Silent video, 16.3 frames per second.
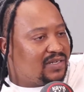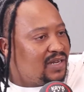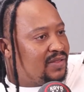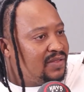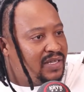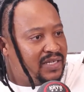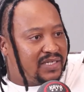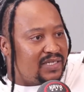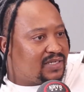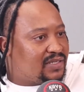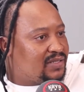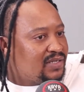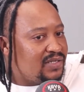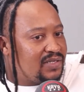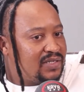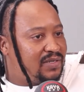
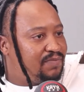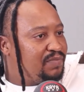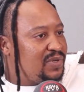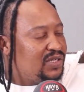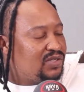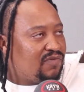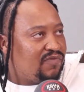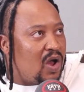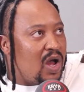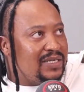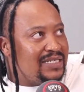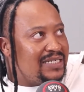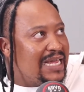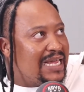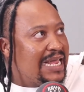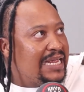this piece of
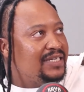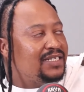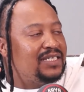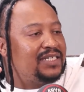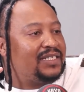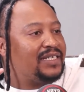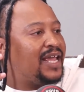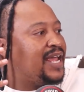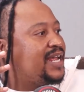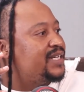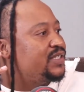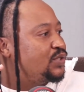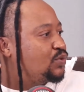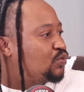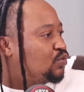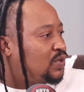content
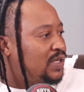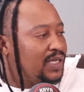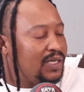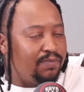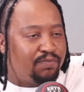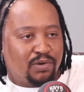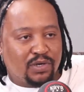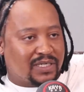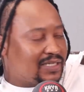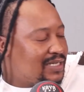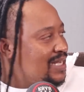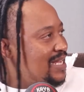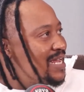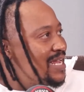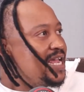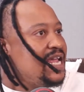and we put it
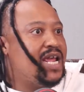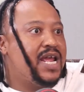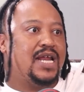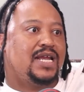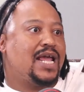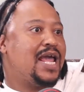in,